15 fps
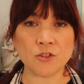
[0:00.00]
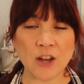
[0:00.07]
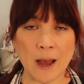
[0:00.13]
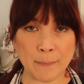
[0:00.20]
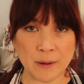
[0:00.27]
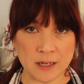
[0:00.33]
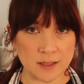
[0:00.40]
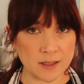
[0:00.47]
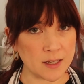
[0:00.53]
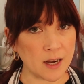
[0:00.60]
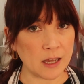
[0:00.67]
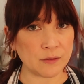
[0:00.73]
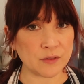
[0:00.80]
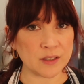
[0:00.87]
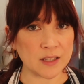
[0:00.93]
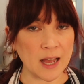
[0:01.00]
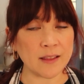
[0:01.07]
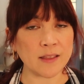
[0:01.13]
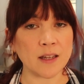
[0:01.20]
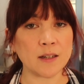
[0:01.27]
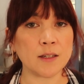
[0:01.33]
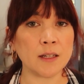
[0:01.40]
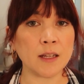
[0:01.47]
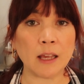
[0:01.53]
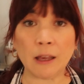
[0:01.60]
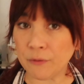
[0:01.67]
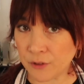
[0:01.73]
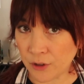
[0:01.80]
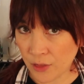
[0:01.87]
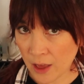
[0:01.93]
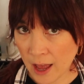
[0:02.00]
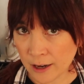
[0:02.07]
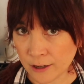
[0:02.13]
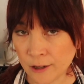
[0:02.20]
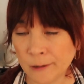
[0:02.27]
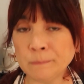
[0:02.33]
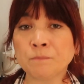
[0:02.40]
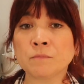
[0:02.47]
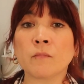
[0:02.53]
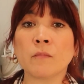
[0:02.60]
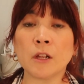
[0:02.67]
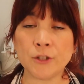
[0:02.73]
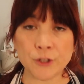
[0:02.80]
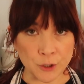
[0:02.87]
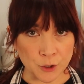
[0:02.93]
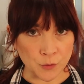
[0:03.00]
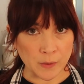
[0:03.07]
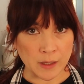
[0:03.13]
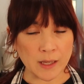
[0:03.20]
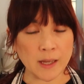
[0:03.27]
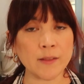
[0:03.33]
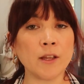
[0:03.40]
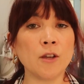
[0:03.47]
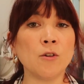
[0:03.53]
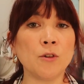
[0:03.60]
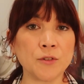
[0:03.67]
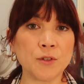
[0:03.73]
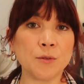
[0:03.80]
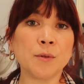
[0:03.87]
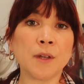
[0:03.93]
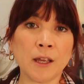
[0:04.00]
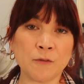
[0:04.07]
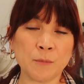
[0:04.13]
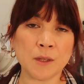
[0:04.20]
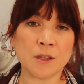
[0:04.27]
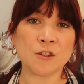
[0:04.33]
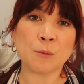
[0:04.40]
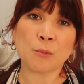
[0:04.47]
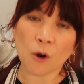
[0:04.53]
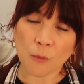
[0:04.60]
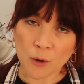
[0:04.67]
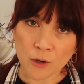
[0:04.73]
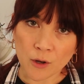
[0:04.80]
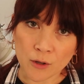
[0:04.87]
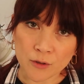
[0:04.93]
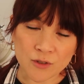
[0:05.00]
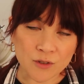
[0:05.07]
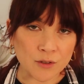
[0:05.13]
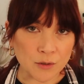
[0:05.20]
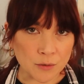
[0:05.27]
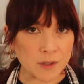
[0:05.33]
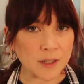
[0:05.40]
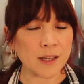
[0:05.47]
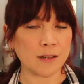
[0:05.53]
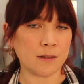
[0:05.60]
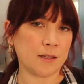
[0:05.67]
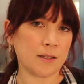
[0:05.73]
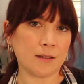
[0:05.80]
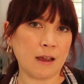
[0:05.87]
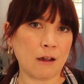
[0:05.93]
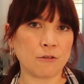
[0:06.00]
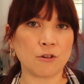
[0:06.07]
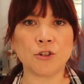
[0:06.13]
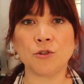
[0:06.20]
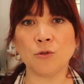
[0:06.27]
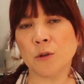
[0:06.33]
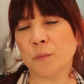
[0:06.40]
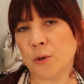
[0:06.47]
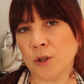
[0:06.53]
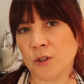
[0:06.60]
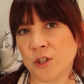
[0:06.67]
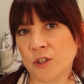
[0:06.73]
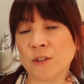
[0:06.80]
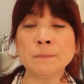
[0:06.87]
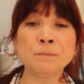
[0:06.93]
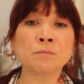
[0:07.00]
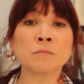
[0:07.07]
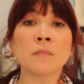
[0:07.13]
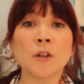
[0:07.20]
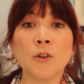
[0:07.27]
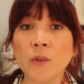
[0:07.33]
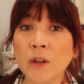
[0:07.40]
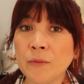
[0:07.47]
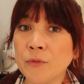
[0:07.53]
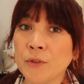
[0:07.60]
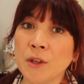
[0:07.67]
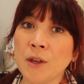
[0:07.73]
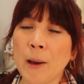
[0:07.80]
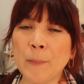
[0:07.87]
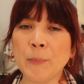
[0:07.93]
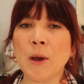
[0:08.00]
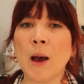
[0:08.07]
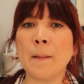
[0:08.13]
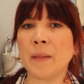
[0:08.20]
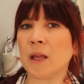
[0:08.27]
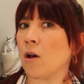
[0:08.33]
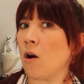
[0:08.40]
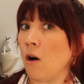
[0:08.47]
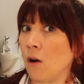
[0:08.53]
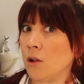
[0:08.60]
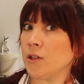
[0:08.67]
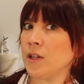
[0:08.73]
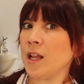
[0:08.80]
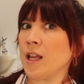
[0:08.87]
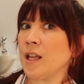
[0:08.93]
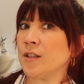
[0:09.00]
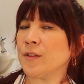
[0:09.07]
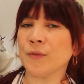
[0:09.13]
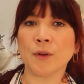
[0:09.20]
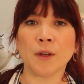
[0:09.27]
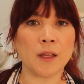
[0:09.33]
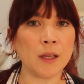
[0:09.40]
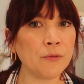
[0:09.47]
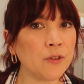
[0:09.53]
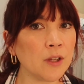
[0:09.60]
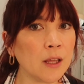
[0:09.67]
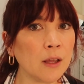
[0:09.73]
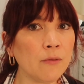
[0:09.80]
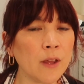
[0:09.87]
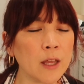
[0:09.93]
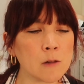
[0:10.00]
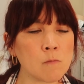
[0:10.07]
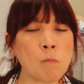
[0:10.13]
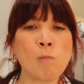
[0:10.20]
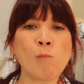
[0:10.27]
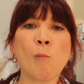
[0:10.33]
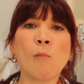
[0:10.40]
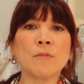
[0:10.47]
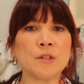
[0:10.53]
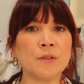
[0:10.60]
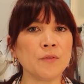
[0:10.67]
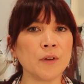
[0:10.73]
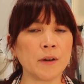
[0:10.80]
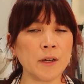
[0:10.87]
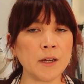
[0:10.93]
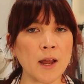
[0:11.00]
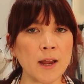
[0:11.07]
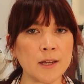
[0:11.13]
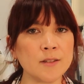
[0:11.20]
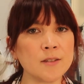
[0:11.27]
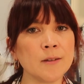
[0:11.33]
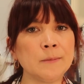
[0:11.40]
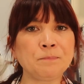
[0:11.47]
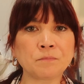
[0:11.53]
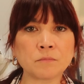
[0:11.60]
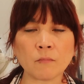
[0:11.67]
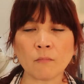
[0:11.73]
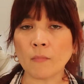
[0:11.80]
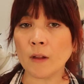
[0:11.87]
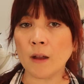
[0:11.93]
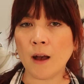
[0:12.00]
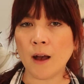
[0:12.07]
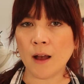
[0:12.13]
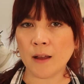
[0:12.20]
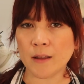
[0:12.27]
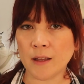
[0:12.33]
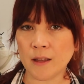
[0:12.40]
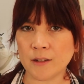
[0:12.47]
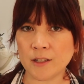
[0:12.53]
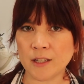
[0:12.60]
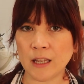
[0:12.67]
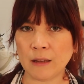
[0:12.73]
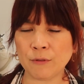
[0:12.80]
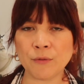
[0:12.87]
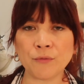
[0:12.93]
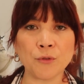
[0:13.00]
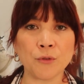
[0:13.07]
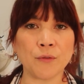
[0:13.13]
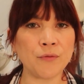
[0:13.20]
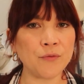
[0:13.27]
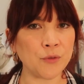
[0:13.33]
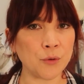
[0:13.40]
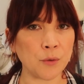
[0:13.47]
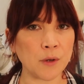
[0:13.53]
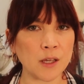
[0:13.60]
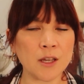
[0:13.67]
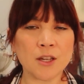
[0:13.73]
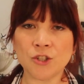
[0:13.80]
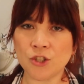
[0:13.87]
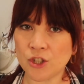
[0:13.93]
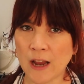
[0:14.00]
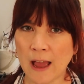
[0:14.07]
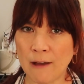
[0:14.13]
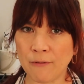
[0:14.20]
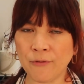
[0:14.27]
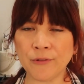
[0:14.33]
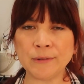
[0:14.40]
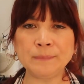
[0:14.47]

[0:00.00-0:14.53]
Japanese knife set. They did gift that to me, and they also gave me this promo code so you can get a discount on your purchase. Great for the upcoming holidays, for gift giving. It's a very nice high-end gift for the foodie chef